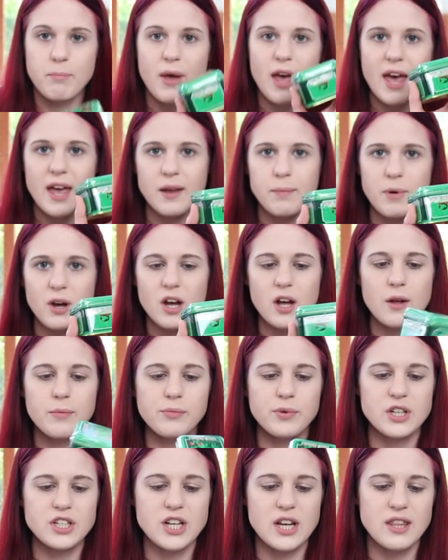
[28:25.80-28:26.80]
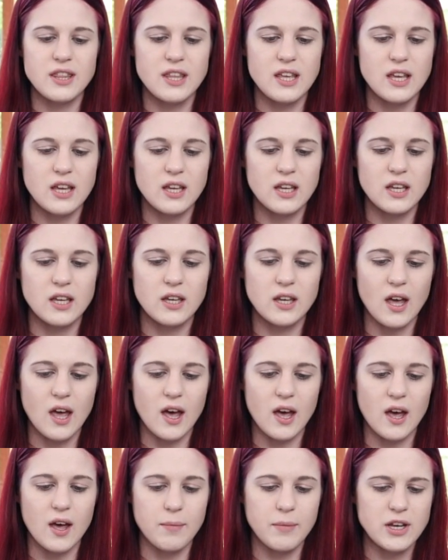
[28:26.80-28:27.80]
bag balm, which I think
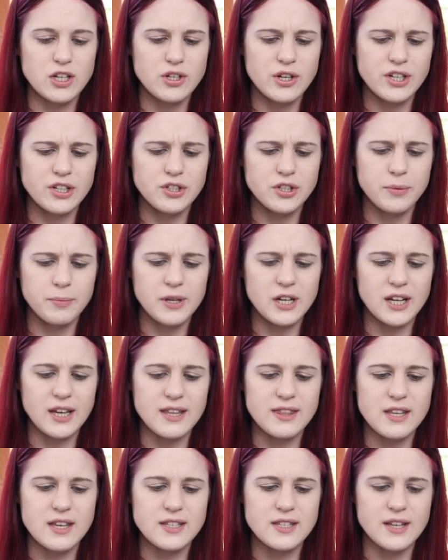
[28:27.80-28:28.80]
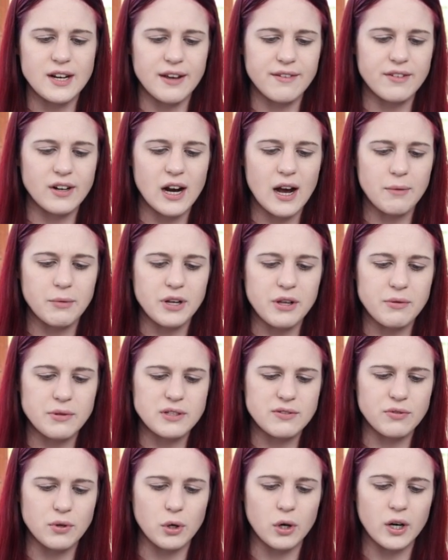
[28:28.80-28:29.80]
uh, my trainer told me to get this and I forgot what it was
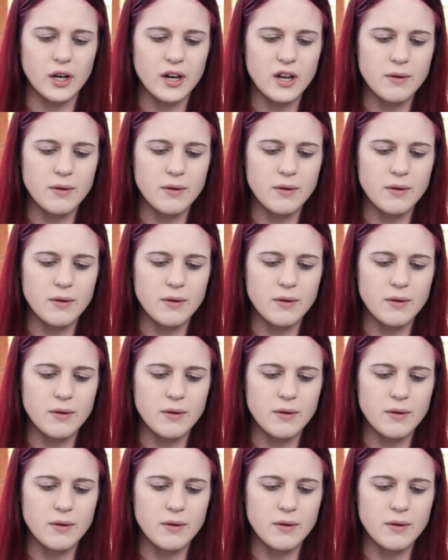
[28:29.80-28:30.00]
for.